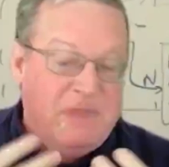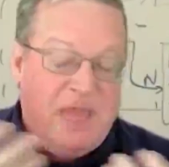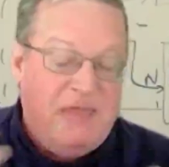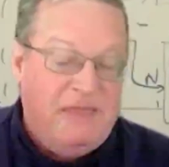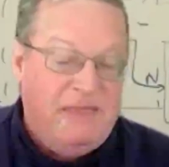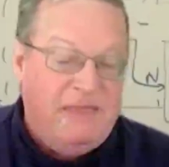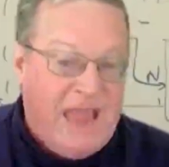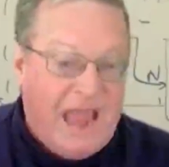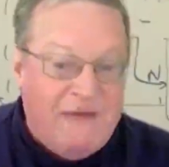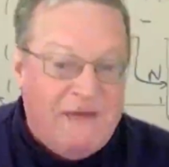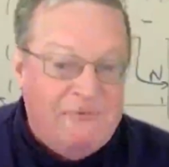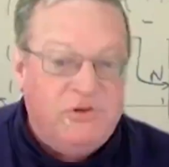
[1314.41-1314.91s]

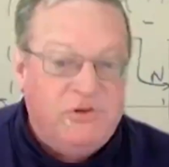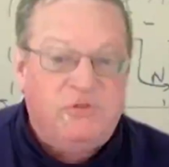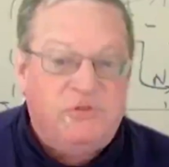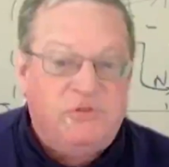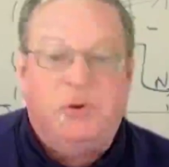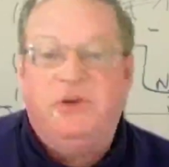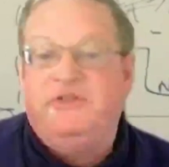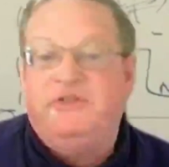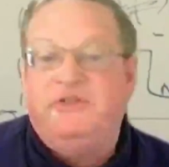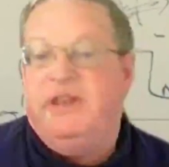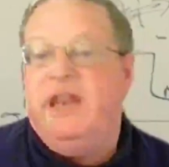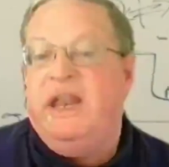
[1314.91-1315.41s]
the average
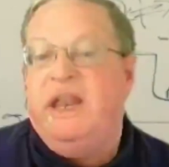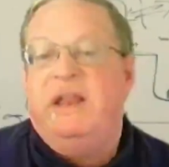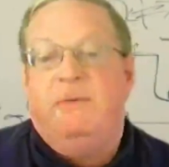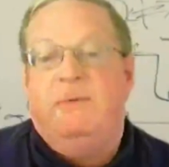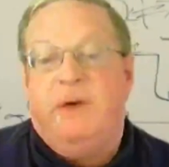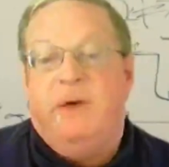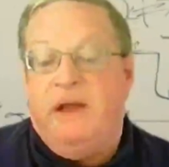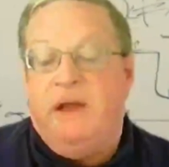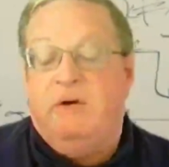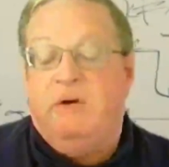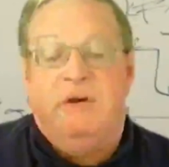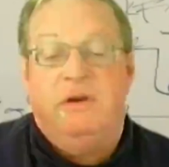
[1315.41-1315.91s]
person
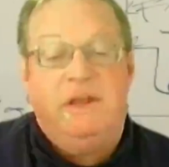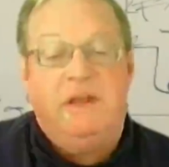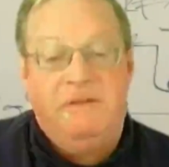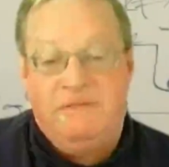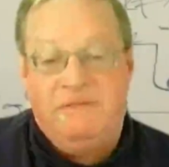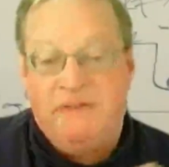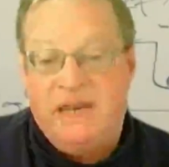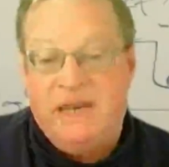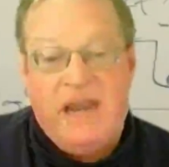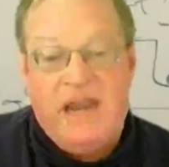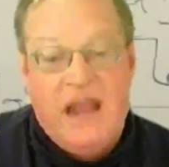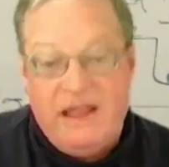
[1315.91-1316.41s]
anyway, or
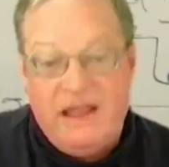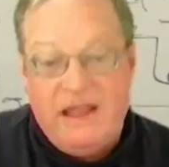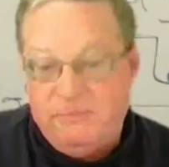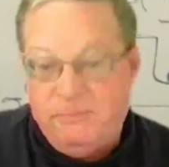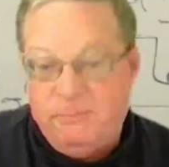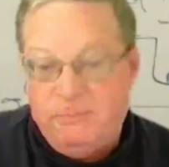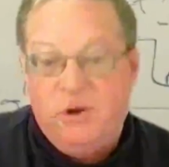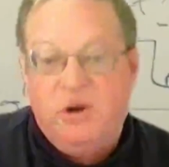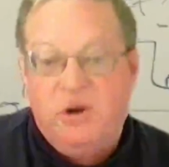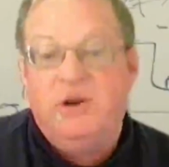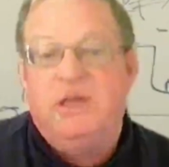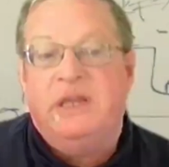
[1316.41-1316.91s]
even an
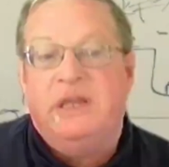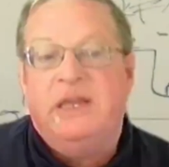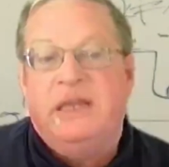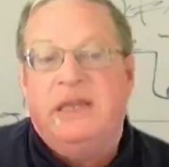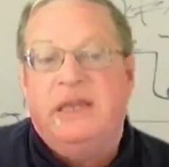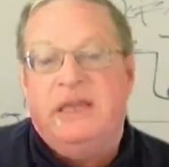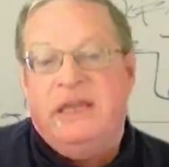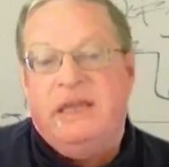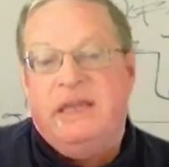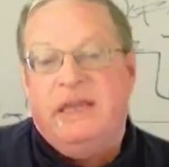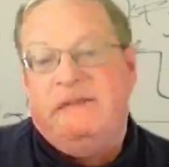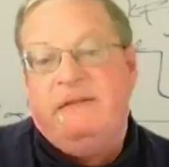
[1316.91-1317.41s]
expert,
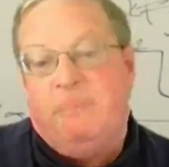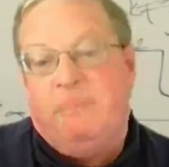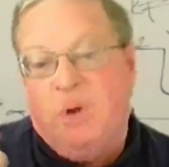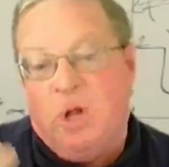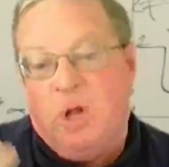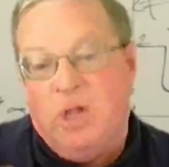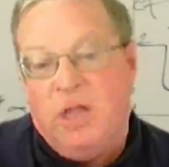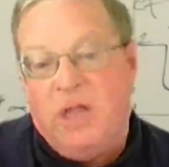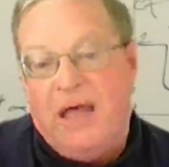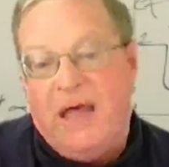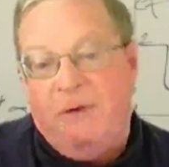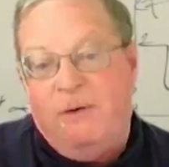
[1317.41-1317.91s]
to
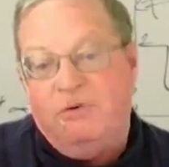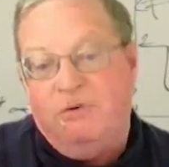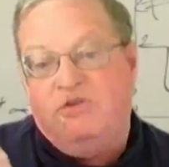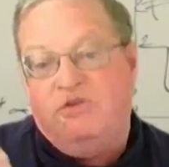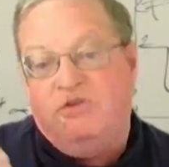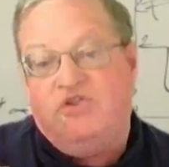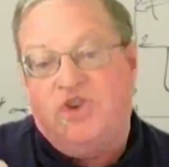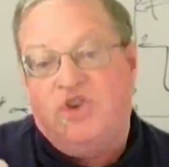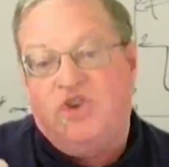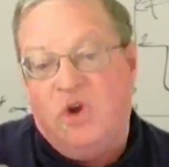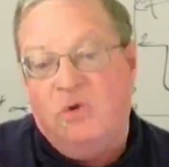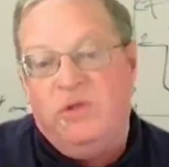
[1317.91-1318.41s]
pull out and
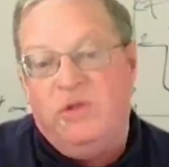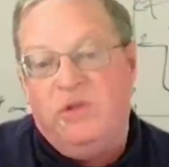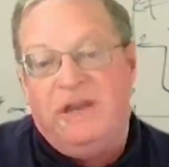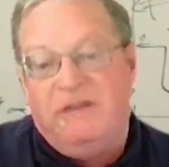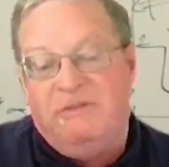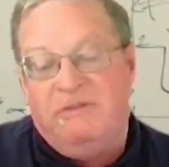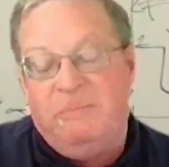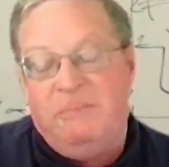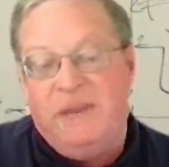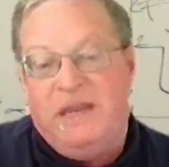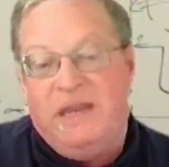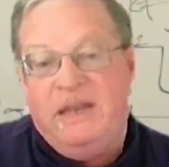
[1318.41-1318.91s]
show that
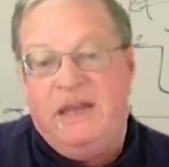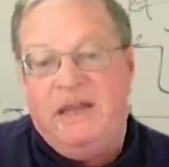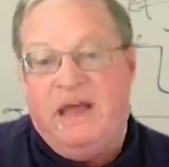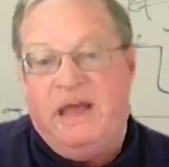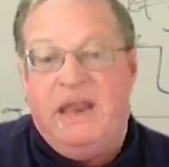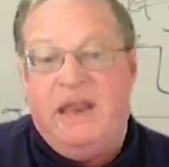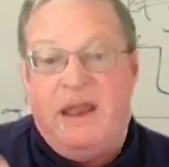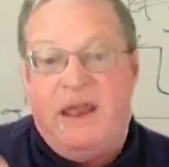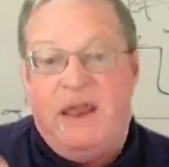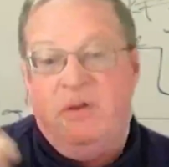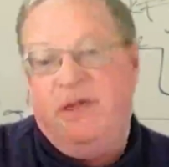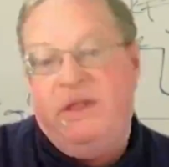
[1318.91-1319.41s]
it's being done.
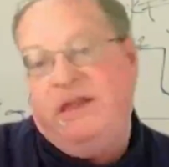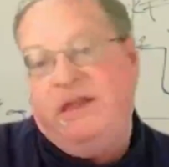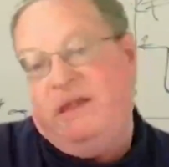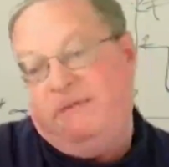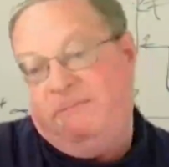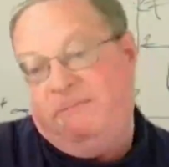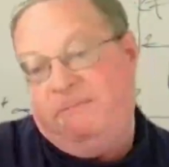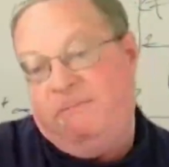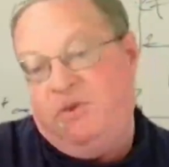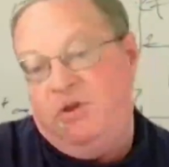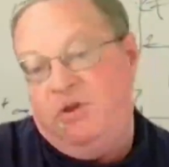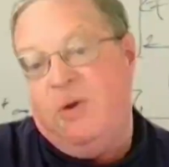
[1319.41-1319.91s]
Not only do
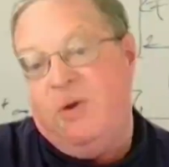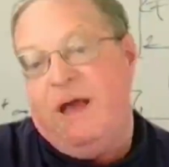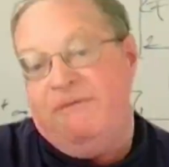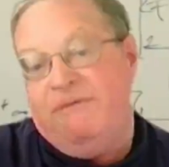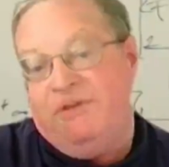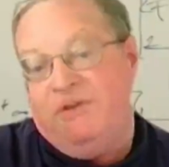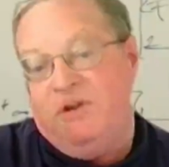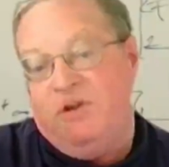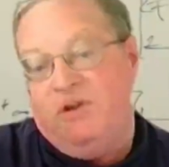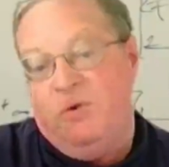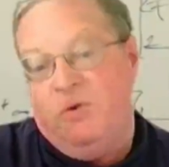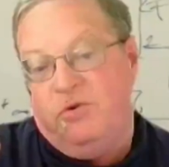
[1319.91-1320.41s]
you have
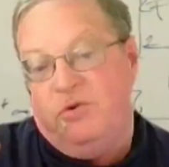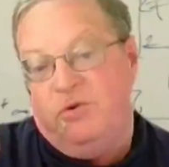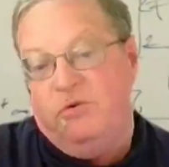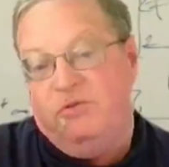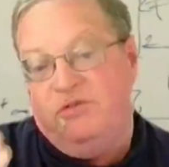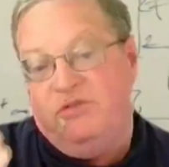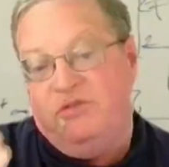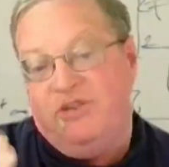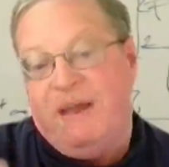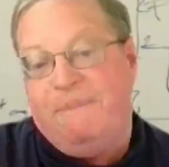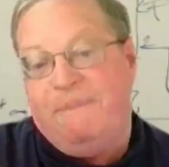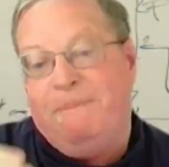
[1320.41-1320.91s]
to go through
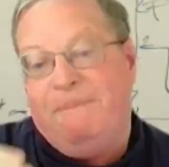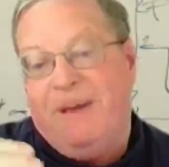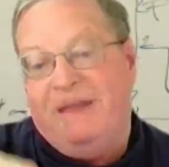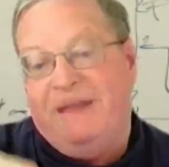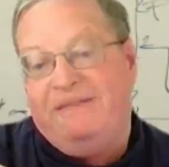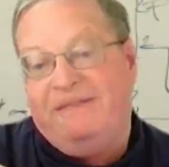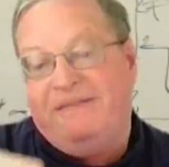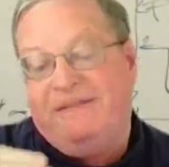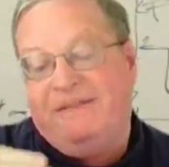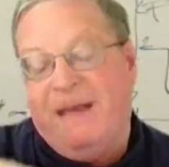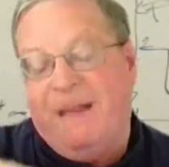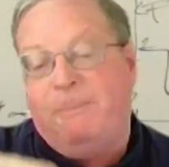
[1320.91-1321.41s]
step by
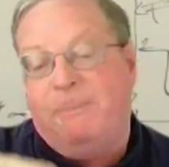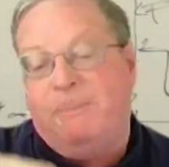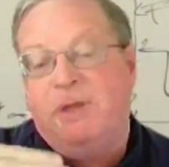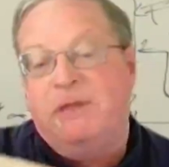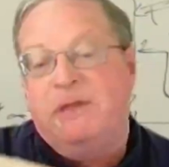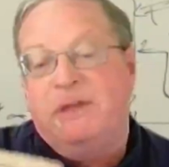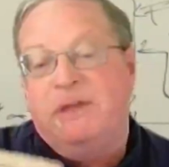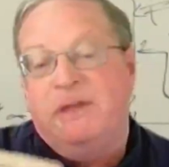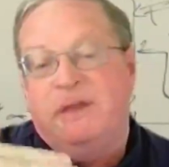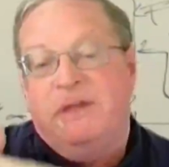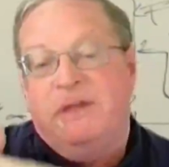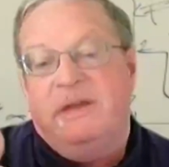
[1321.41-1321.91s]
step
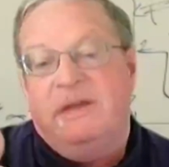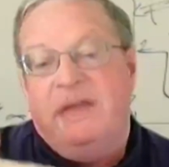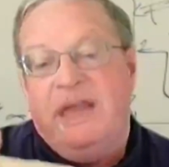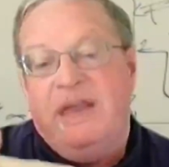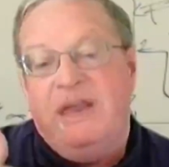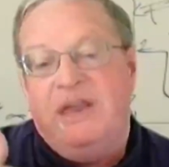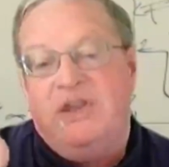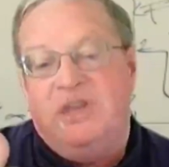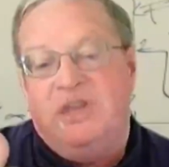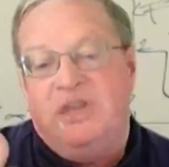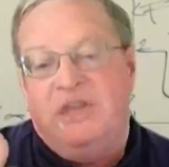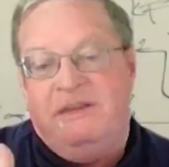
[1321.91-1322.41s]

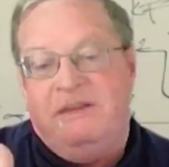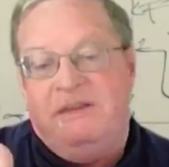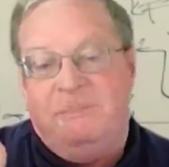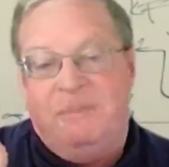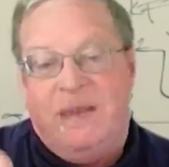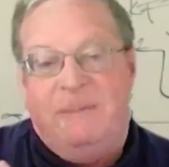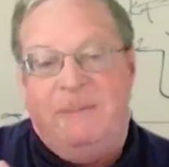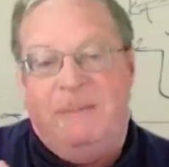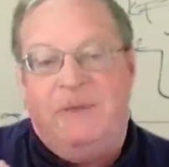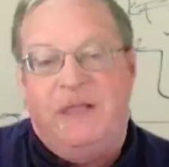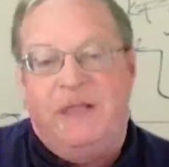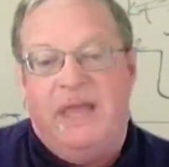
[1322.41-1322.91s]
each of these
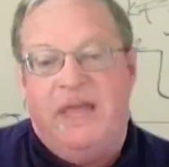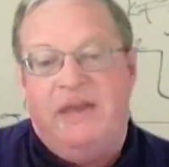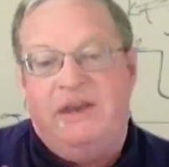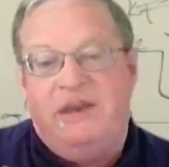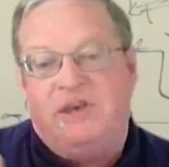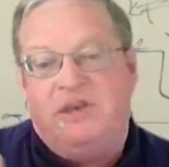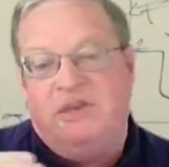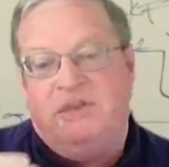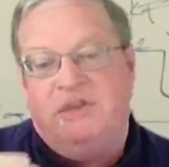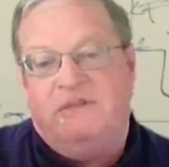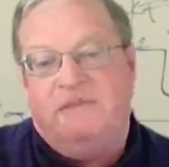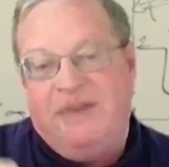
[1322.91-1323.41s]

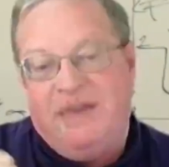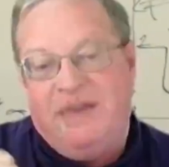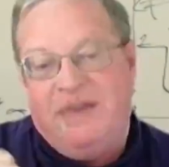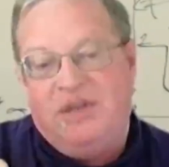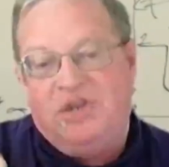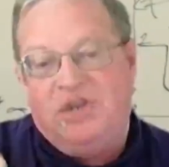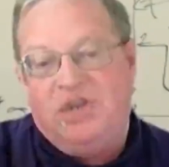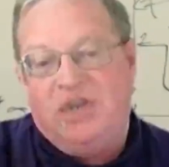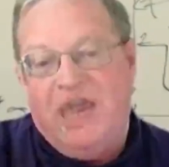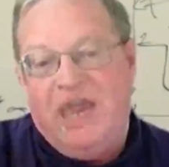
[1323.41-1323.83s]
manipulations of each